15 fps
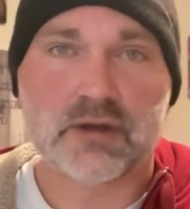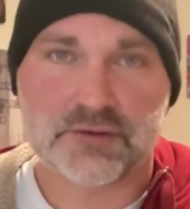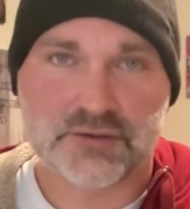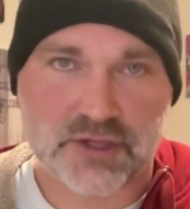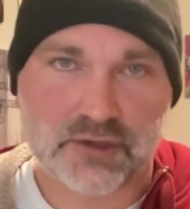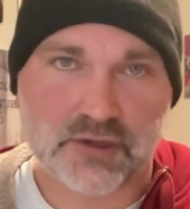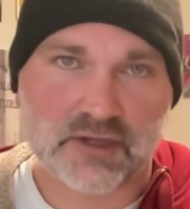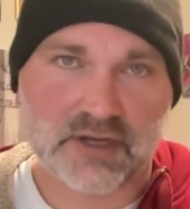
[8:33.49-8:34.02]

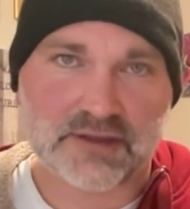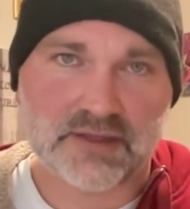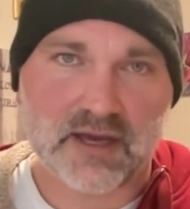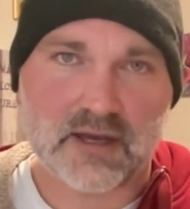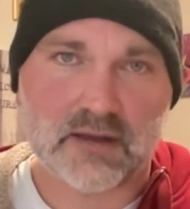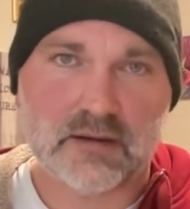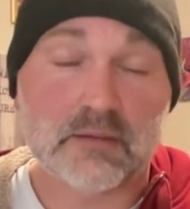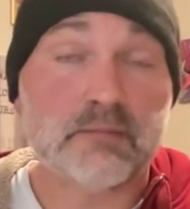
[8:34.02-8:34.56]
she looked like
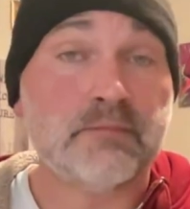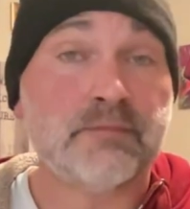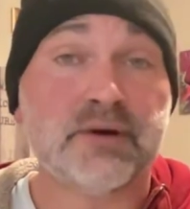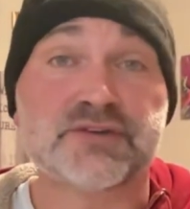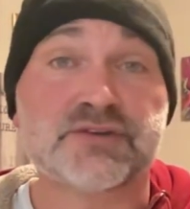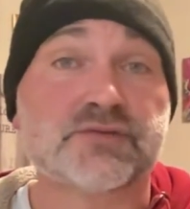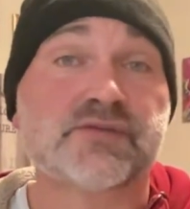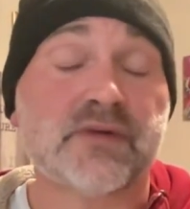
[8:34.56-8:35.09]
that,
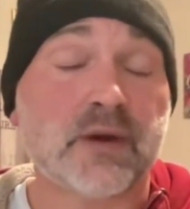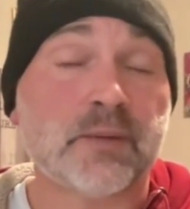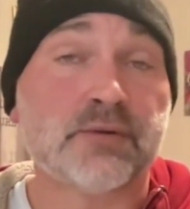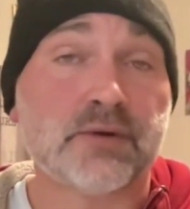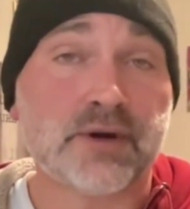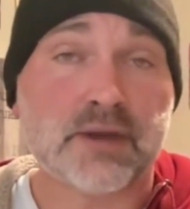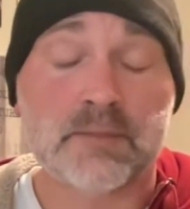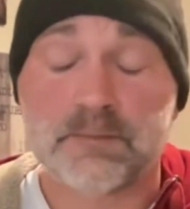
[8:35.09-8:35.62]
but she was very
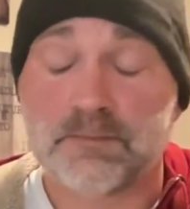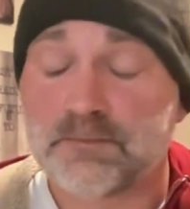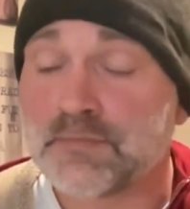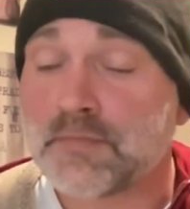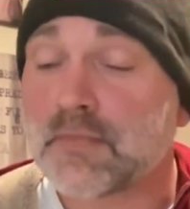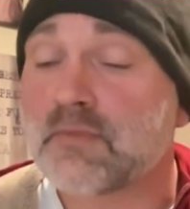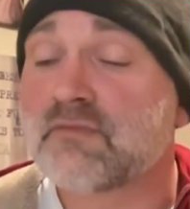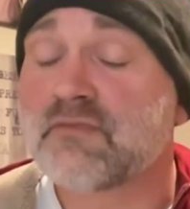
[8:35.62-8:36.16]
pretty,
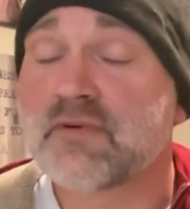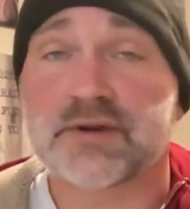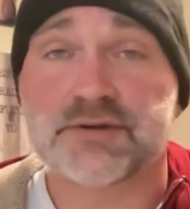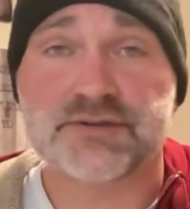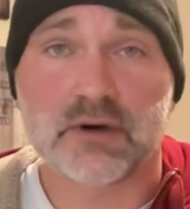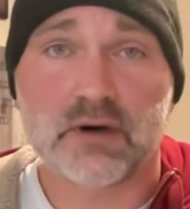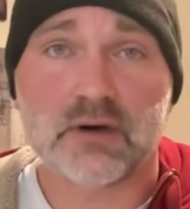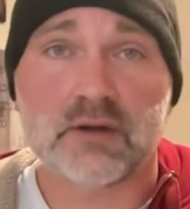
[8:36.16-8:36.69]
very
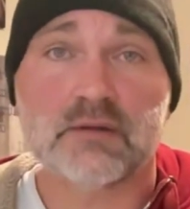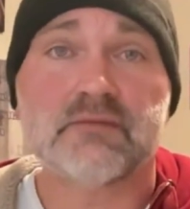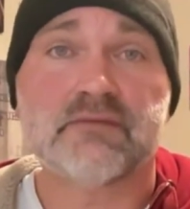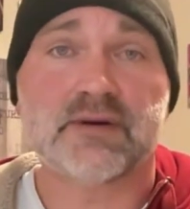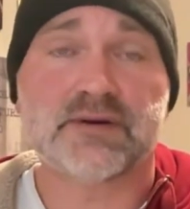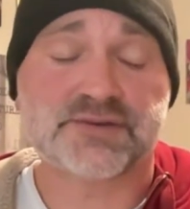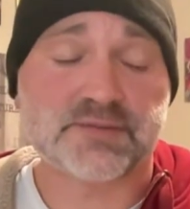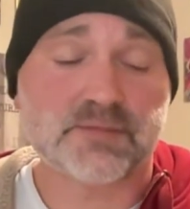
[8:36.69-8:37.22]
tall,
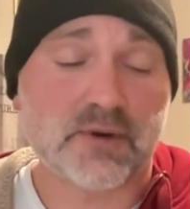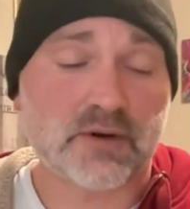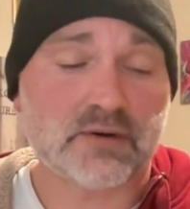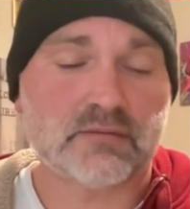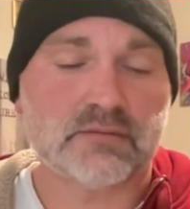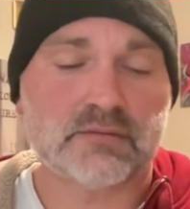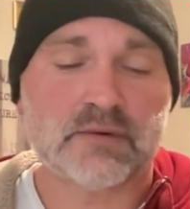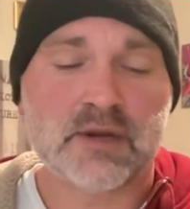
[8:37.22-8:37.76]
very smart,